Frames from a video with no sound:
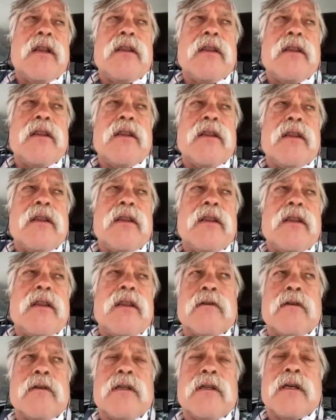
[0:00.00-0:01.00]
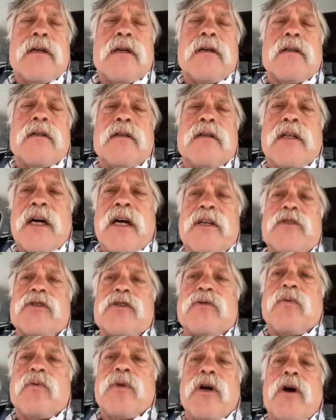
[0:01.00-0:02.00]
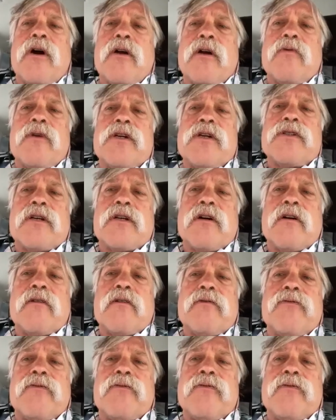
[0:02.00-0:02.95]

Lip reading: the less we are at risk of